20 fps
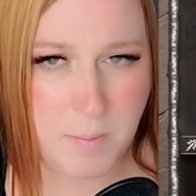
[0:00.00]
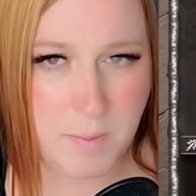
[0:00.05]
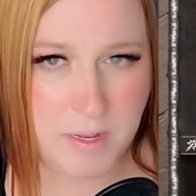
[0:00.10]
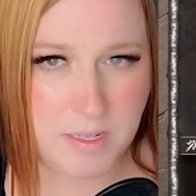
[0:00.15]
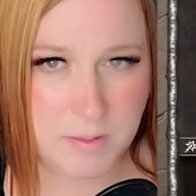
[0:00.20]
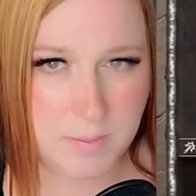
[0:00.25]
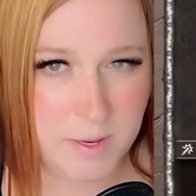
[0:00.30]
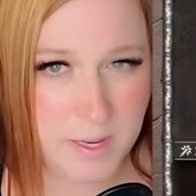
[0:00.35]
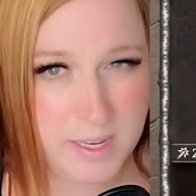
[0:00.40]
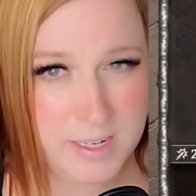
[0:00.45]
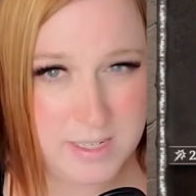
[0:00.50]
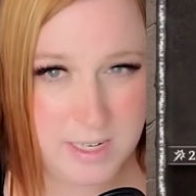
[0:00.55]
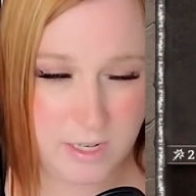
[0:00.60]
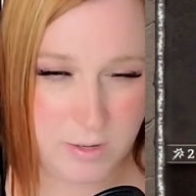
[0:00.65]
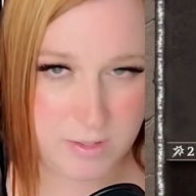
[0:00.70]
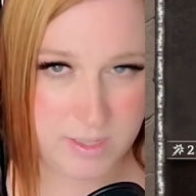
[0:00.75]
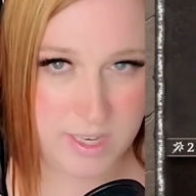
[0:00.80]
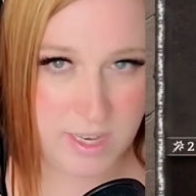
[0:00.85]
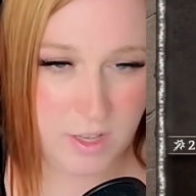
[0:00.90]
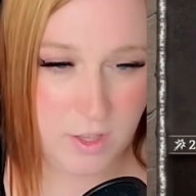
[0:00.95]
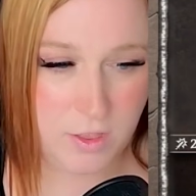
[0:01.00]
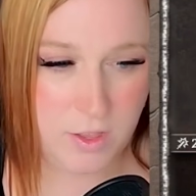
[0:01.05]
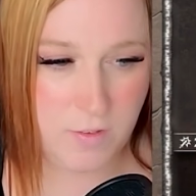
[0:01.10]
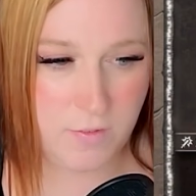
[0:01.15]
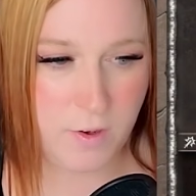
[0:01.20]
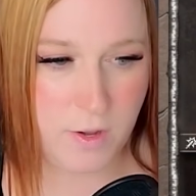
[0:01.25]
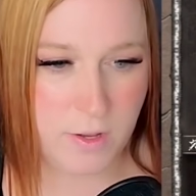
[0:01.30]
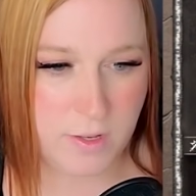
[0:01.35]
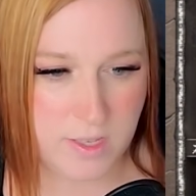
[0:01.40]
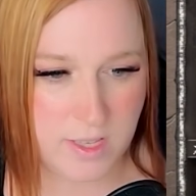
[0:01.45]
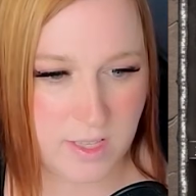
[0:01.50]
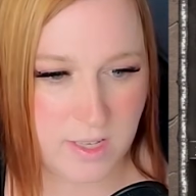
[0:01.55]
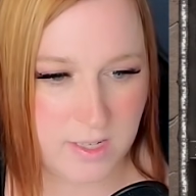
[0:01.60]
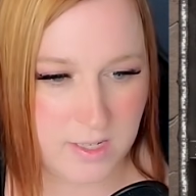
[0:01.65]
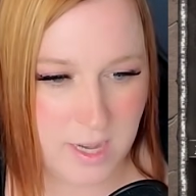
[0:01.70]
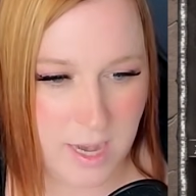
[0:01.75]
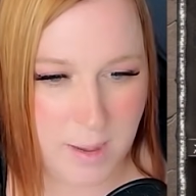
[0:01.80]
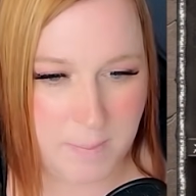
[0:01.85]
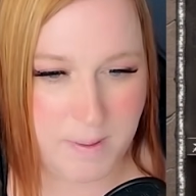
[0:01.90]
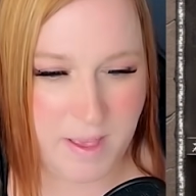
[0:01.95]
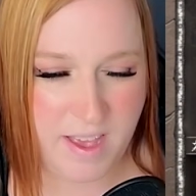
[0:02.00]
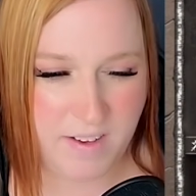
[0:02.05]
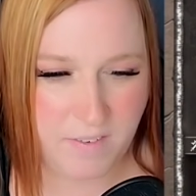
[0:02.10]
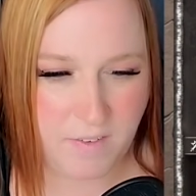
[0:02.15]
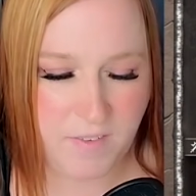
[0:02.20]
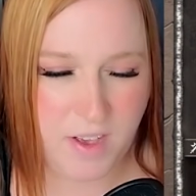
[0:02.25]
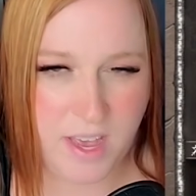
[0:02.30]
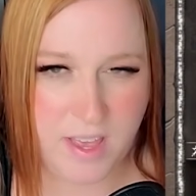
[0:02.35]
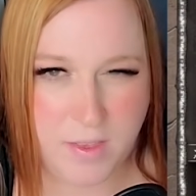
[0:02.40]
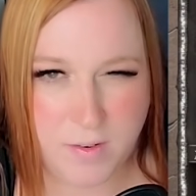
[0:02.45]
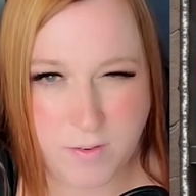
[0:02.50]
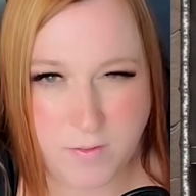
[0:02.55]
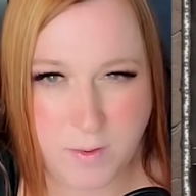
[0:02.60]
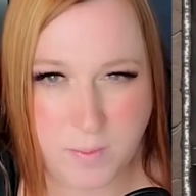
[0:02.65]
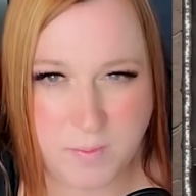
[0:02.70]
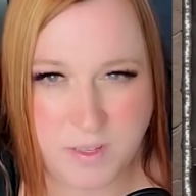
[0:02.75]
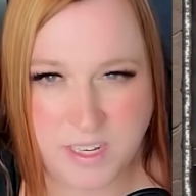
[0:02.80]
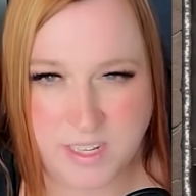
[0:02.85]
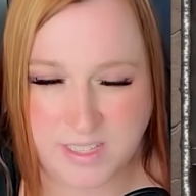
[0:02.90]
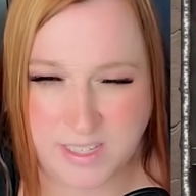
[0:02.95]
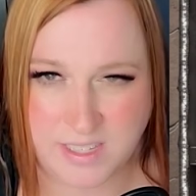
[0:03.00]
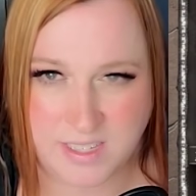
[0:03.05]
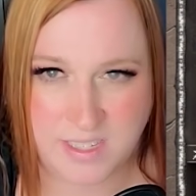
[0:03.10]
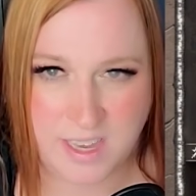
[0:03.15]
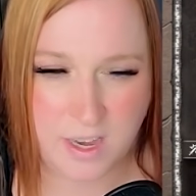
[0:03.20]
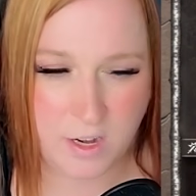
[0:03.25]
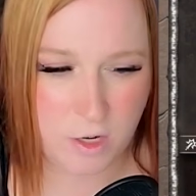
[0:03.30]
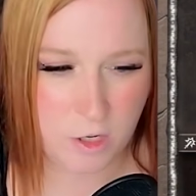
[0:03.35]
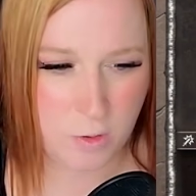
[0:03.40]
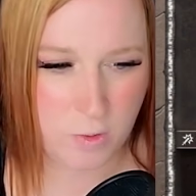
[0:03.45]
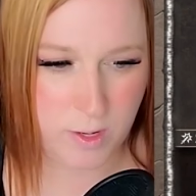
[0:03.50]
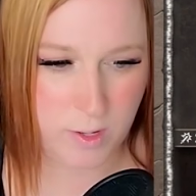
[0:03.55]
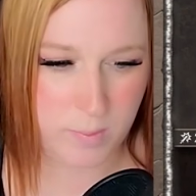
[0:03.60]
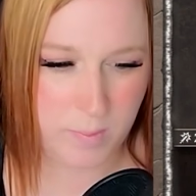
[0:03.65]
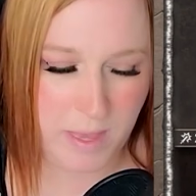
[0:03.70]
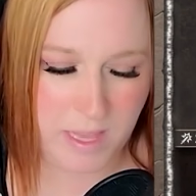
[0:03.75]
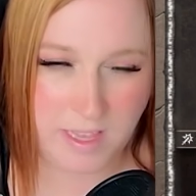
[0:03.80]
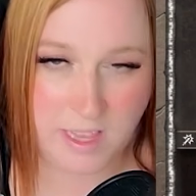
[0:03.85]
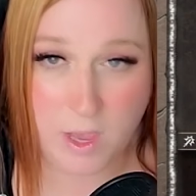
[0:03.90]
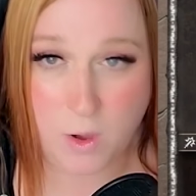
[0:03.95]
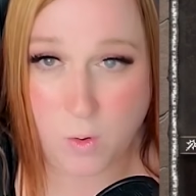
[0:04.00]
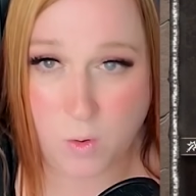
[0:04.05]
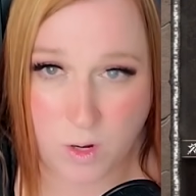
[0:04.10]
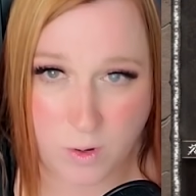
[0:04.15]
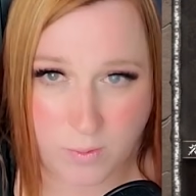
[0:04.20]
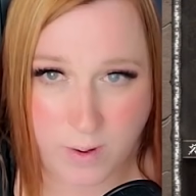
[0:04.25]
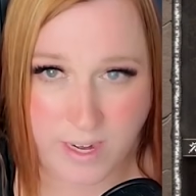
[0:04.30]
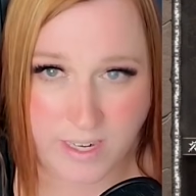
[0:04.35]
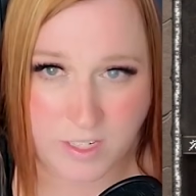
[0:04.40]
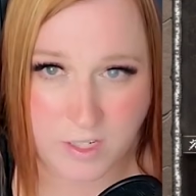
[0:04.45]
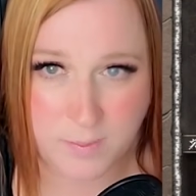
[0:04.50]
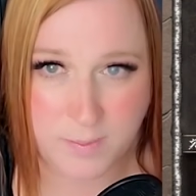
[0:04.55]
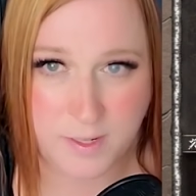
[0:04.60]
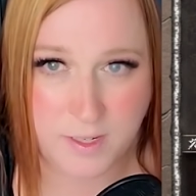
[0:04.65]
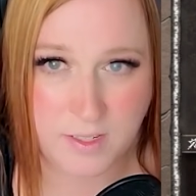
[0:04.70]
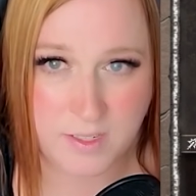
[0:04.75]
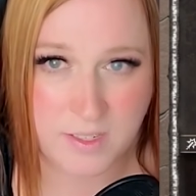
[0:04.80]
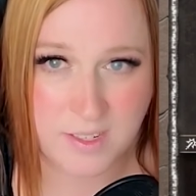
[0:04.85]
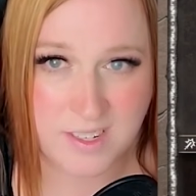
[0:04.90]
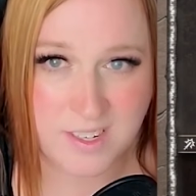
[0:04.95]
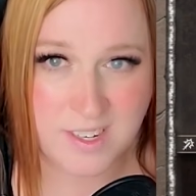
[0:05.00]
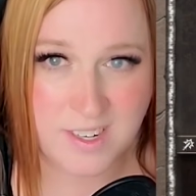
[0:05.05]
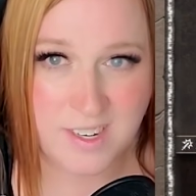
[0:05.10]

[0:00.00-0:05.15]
momentum and continuous health. If you're using the top half of either of them, like let's say you're doing a melee or a ranged build,